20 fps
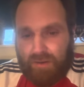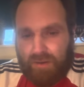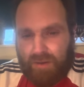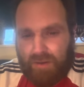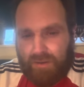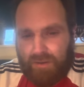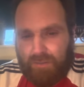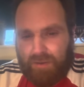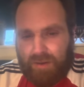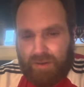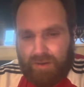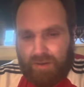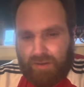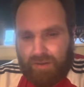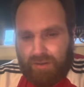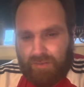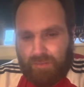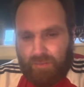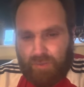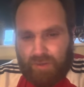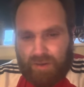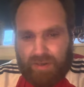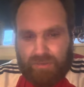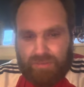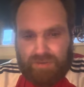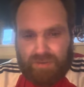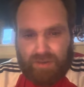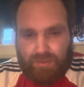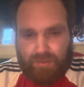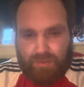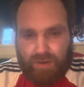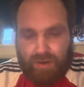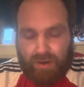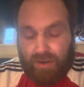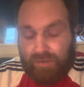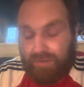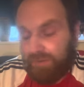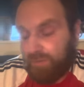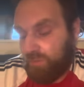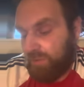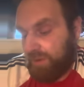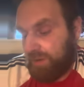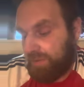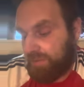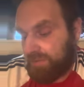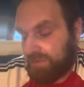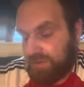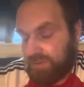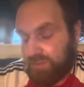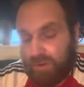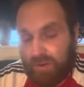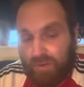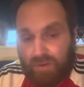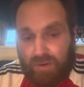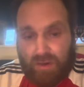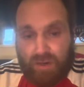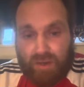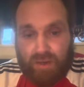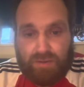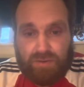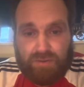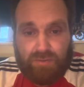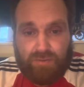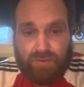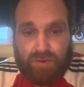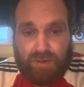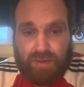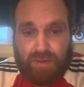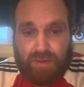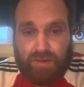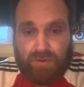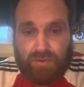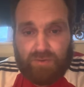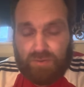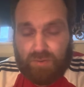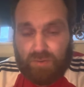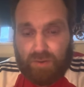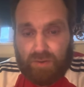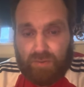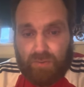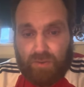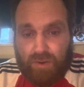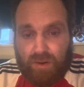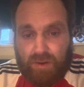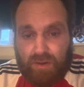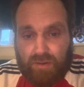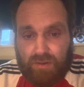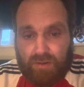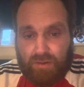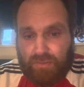Ima- Williams at the moment, I think Williams is world class already at 21.